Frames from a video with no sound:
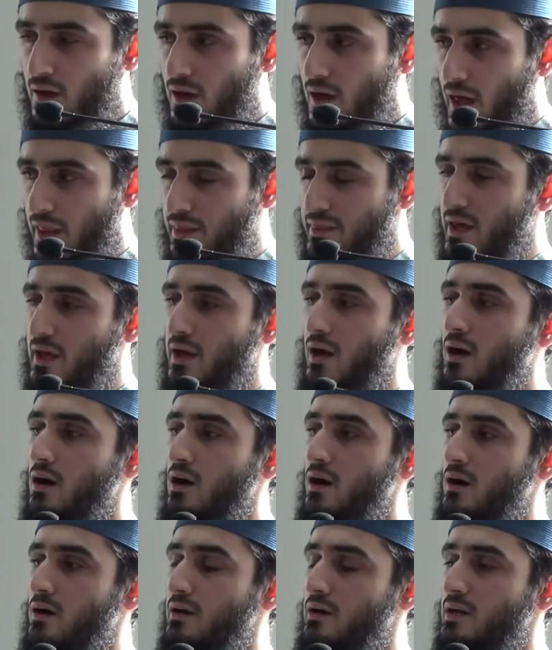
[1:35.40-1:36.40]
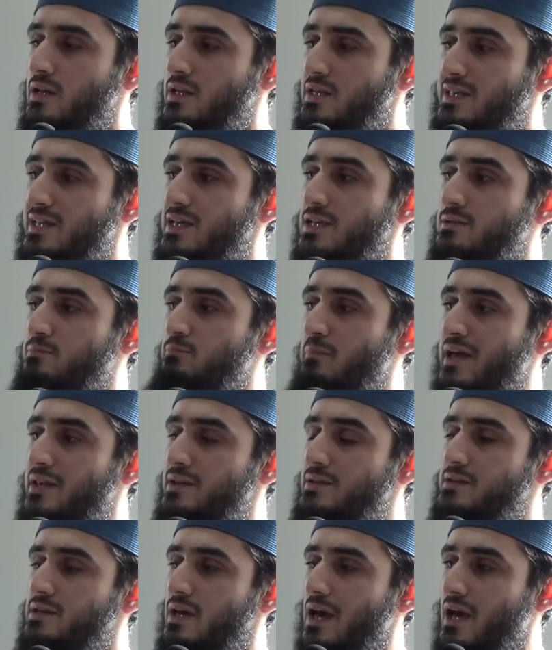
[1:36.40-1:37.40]
And they are indeed
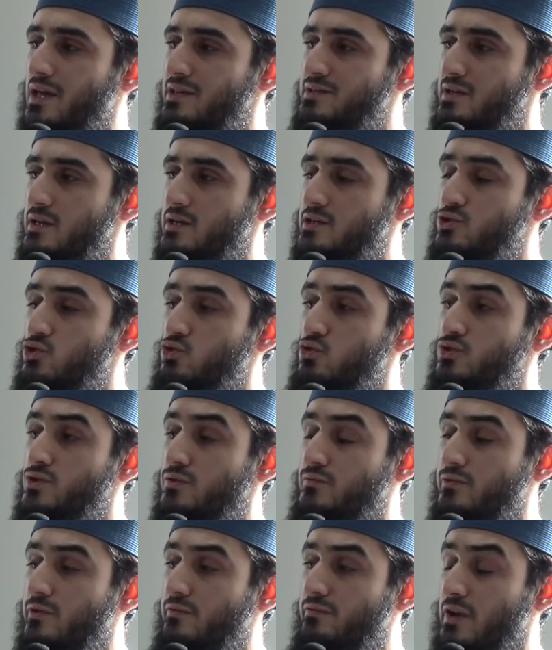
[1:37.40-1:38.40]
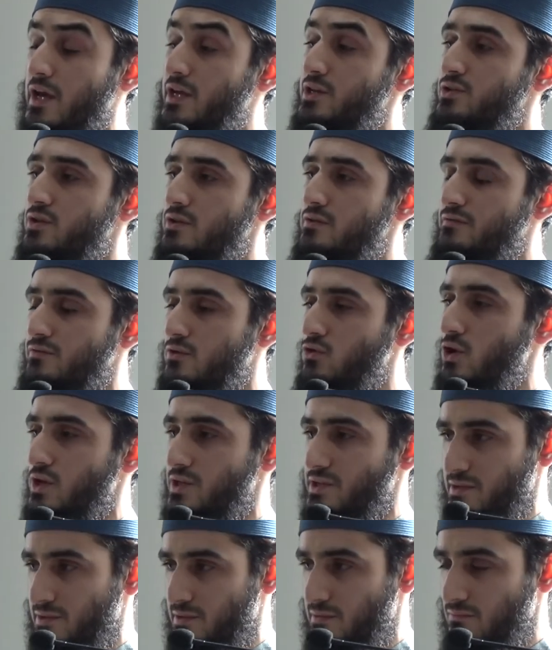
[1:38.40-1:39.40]
meant as a source of reflection for
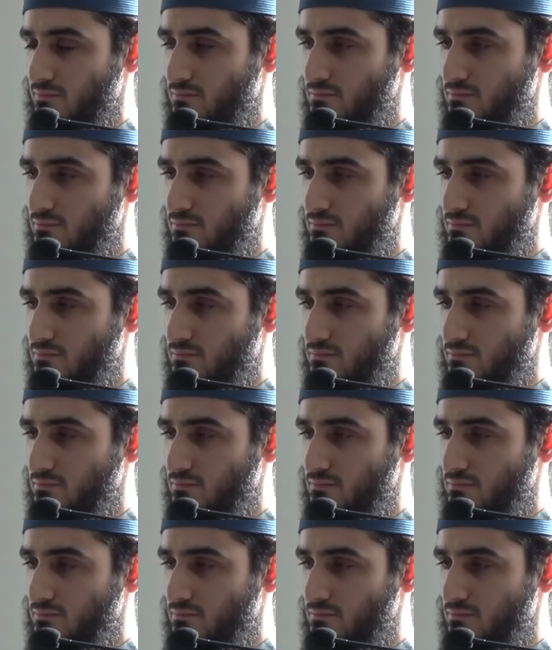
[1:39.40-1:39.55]
us.